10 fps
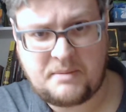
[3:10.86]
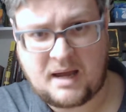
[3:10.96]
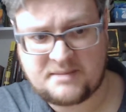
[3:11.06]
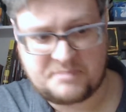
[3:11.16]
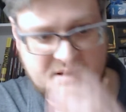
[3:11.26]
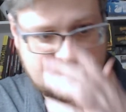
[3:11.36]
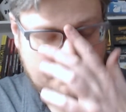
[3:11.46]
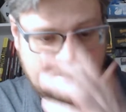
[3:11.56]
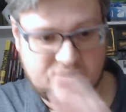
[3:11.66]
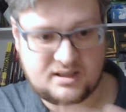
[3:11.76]
me back up a
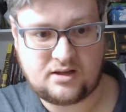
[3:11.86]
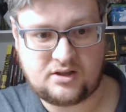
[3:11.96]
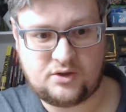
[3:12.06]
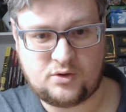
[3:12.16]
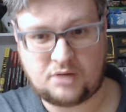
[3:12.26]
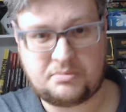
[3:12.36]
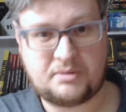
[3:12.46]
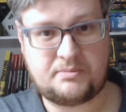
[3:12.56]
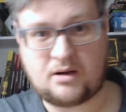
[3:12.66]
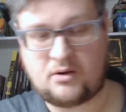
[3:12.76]
step and tell you a little
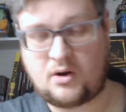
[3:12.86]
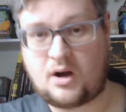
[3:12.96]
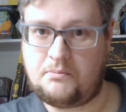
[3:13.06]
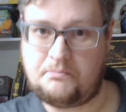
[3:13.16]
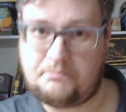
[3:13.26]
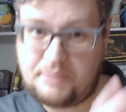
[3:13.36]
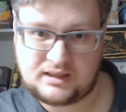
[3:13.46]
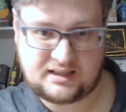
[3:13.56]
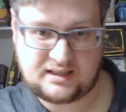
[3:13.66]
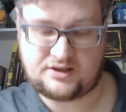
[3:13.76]
bit about
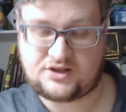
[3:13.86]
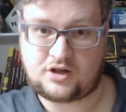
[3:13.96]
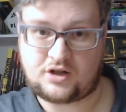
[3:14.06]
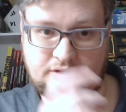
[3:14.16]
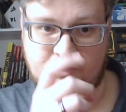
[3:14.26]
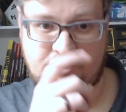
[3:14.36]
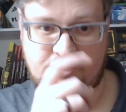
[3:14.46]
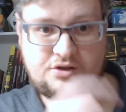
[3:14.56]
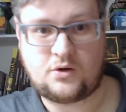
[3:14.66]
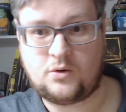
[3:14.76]
building the server.
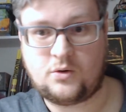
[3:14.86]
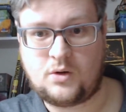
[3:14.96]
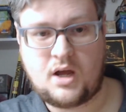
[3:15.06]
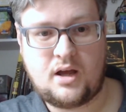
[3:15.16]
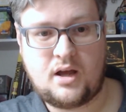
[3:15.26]
So